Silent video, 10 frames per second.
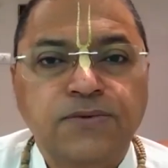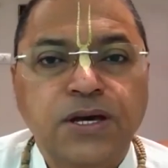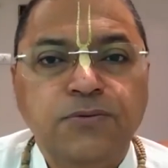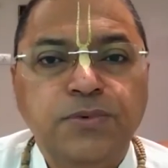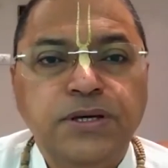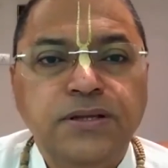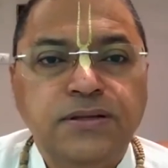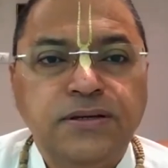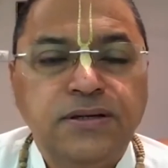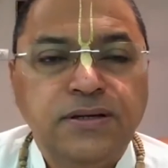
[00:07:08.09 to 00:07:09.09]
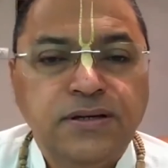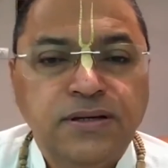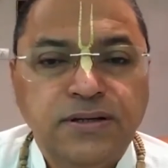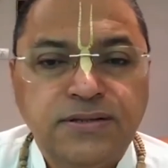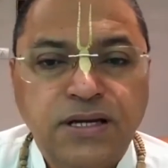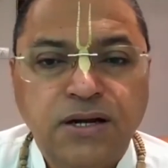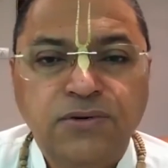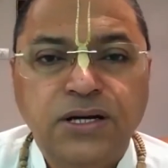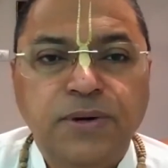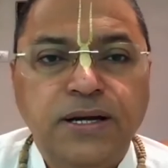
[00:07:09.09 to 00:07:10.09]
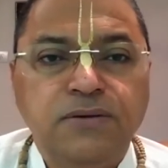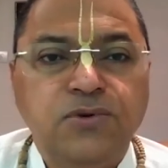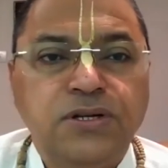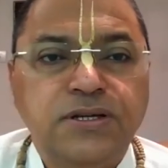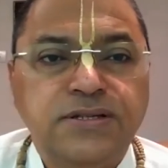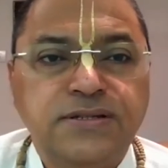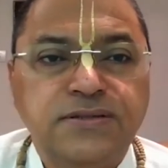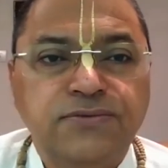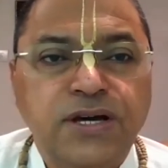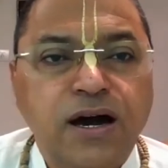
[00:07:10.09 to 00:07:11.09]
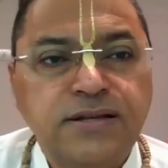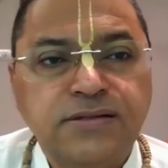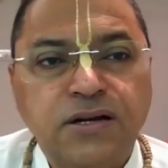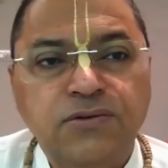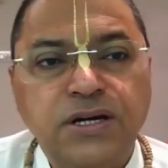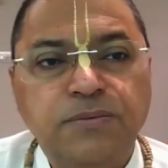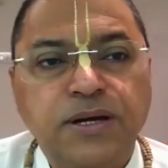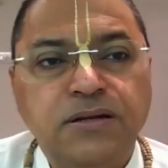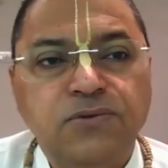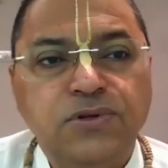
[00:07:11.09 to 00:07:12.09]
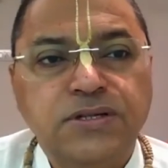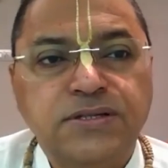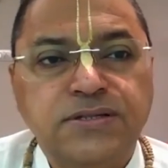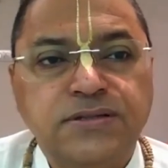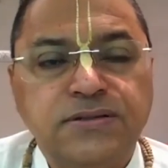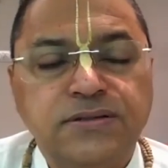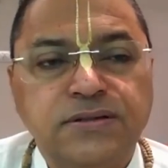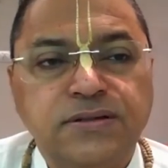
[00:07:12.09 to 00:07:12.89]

We have been surrounded by devotees. We are surrounded by devotees.